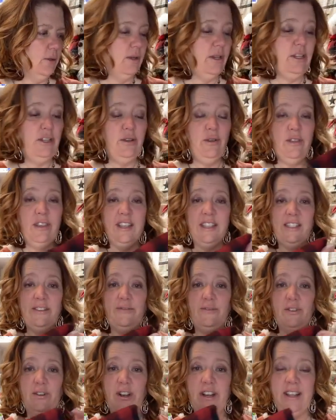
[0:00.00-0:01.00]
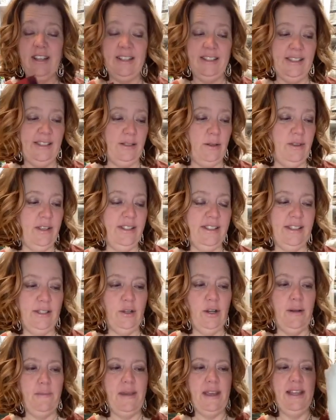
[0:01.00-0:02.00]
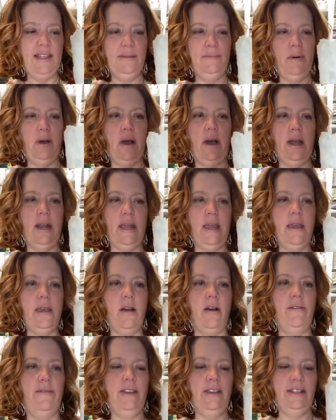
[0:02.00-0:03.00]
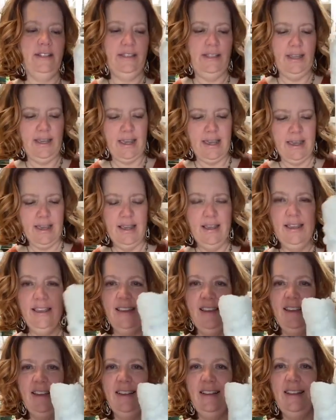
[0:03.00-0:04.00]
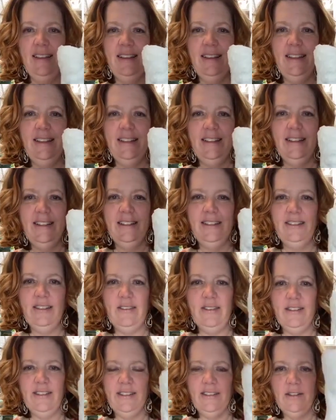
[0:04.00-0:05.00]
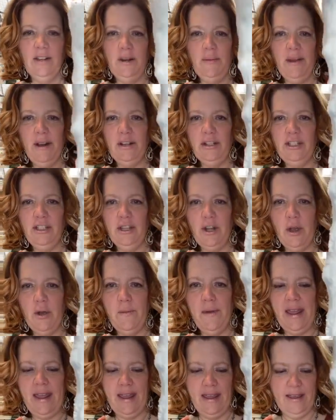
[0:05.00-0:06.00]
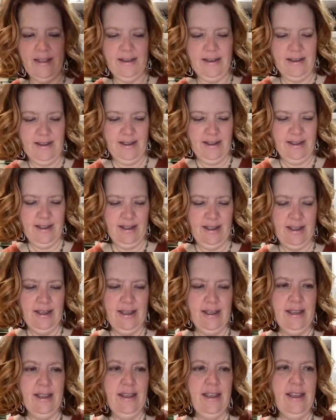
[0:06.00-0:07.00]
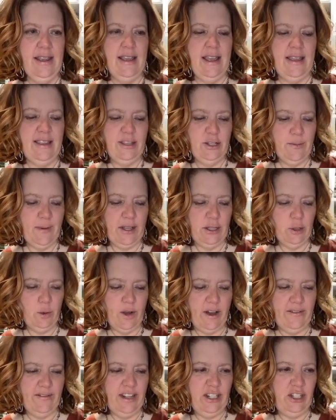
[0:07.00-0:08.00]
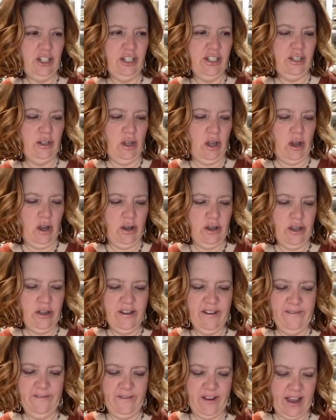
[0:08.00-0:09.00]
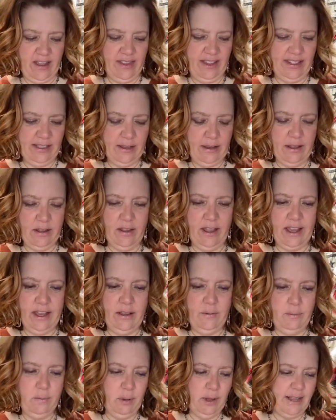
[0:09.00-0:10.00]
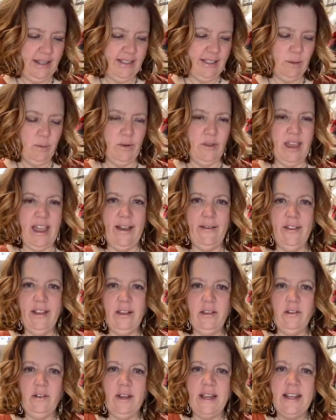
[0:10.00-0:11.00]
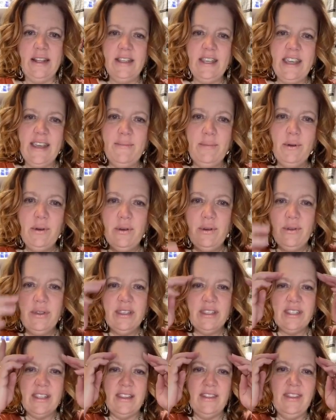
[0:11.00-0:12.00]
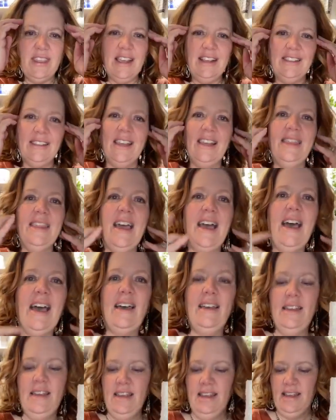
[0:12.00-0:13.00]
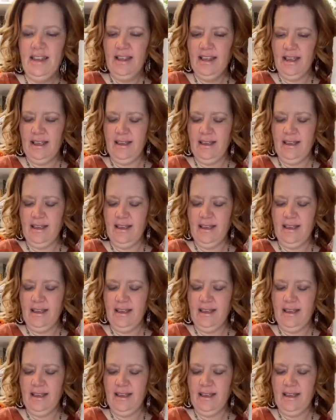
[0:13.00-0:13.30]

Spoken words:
was going to do this for his, so this is going to be his body, obviously. So this is going to be our snowman. And these are about 12 inches long. You can find these at like places where they have like little antique booths and things like that.